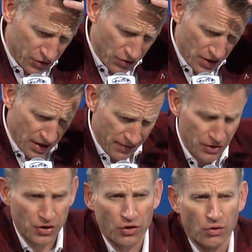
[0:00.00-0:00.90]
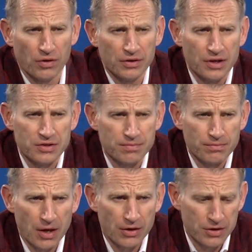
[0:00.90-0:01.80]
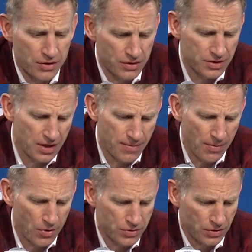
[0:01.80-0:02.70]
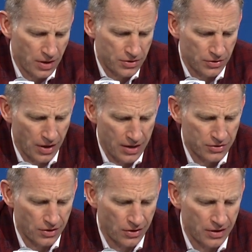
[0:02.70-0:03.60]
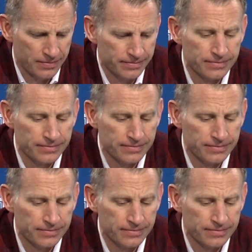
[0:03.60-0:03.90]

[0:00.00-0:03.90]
Shoot, he didn't have a turnover. That's better than you can say about most of the rest of the roster tonight.